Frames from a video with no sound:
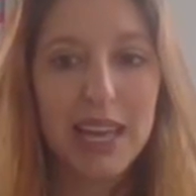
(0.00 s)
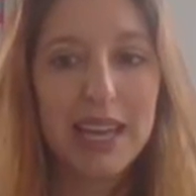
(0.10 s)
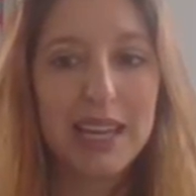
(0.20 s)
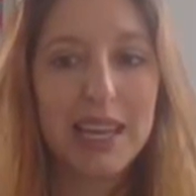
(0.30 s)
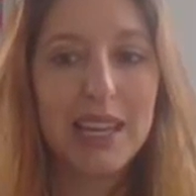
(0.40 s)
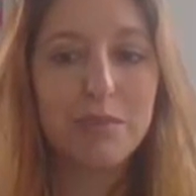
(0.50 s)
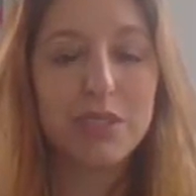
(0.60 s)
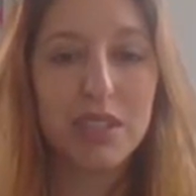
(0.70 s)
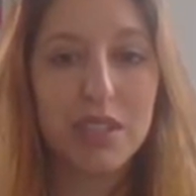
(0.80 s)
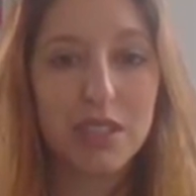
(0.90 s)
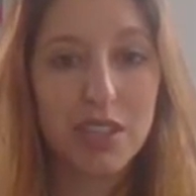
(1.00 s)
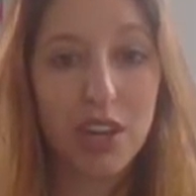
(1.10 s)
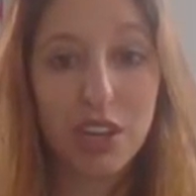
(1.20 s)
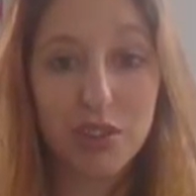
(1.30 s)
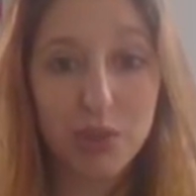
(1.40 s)
It can help to
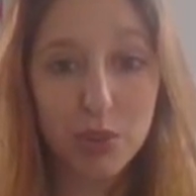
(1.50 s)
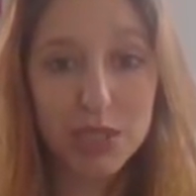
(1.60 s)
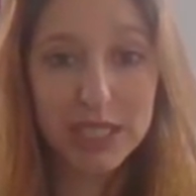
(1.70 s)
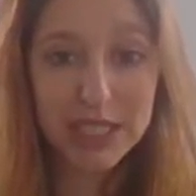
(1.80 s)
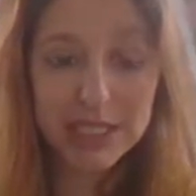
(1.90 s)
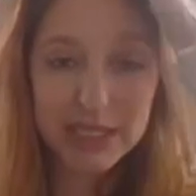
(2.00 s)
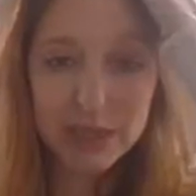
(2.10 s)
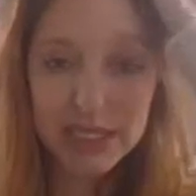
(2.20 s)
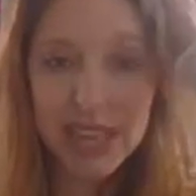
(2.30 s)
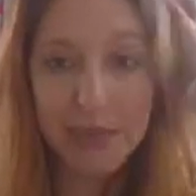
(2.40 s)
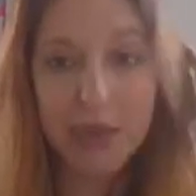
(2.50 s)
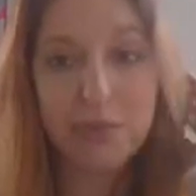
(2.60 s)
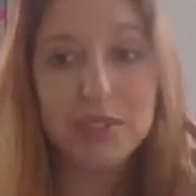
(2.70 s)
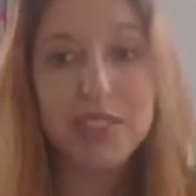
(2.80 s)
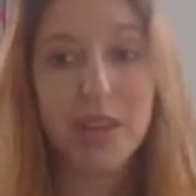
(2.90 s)
garner an audience, so to get
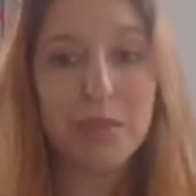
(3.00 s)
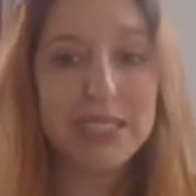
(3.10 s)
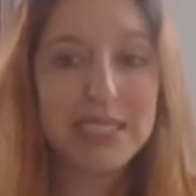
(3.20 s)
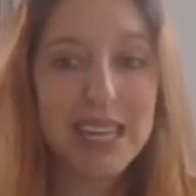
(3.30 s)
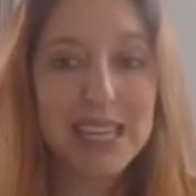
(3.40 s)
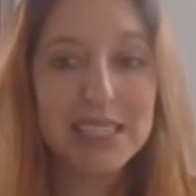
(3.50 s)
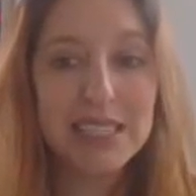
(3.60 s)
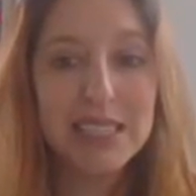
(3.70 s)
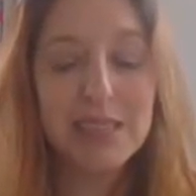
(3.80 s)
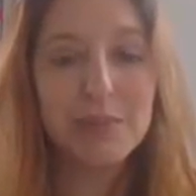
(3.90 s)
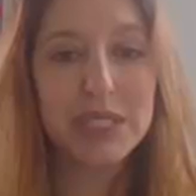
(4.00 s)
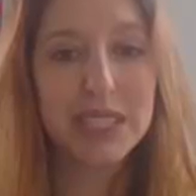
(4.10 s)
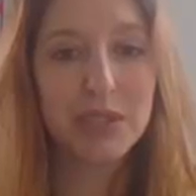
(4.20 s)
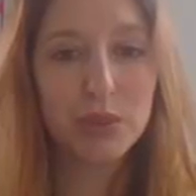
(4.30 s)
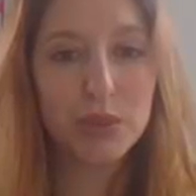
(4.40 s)
people to come and see it, but
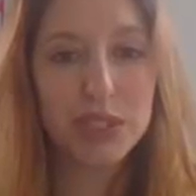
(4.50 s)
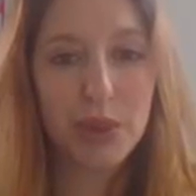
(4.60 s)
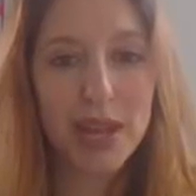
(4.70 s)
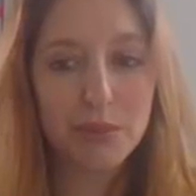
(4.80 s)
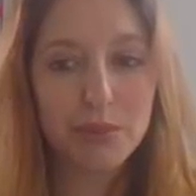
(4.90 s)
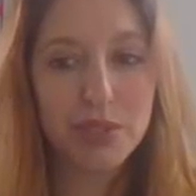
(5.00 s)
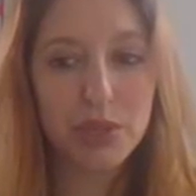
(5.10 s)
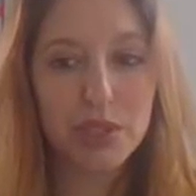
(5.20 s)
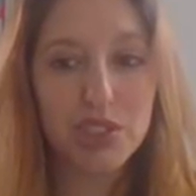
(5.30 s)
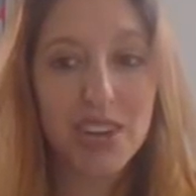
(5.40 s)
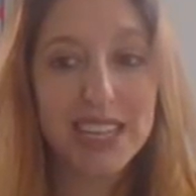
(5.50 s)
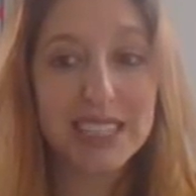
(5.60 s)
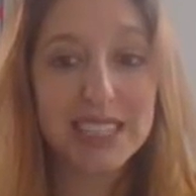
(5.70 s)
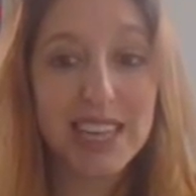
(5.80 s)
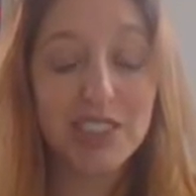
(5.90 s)
it can also help to
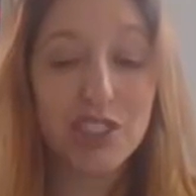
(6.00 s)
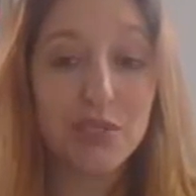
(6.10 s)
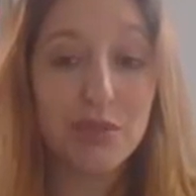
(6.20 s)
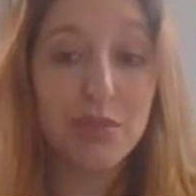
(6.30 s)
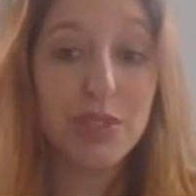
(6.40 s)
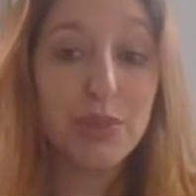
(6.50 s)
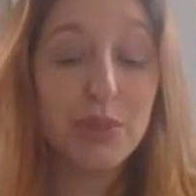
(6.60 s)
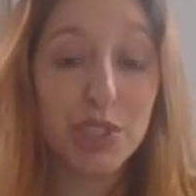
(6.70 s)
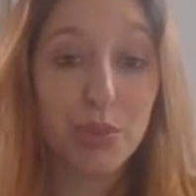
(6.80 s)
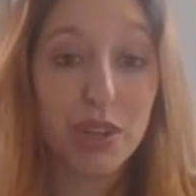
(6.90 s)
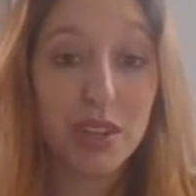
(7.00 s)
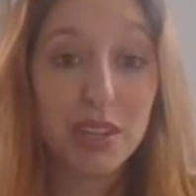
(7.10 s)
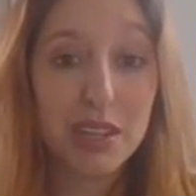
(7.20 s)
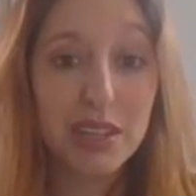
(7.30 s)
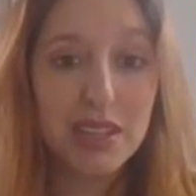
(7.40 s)
attract attention for future
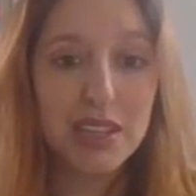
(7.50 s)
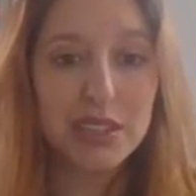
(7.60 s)
work.